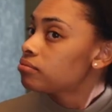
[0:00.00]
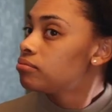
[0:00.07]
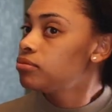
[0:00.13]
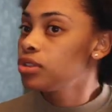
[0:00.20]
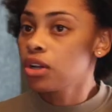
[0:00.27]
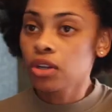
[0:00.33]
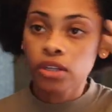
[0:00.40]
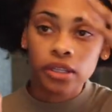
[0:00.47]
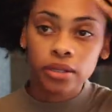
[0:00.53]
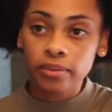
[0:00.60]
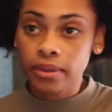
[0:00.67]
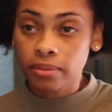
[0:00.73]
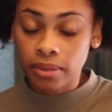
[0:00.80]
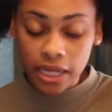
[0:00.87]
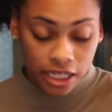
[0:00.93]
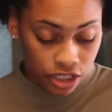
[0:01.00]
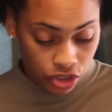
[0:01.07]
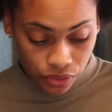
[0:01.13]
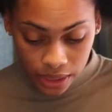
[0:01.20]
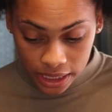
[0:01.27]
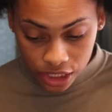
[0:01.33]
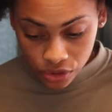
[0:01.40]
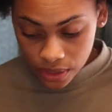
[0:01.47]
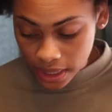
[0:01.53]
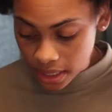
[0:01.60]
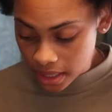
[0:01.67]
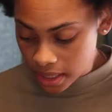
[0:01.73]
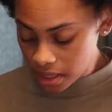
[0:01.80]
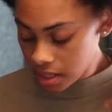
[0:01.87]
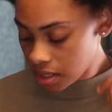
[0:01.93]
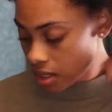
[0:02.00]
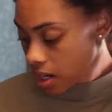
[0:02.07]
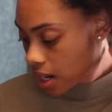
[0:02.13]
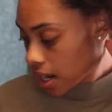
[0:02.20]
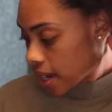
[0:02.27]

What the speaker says: you know, a little bit of blonde streak in here,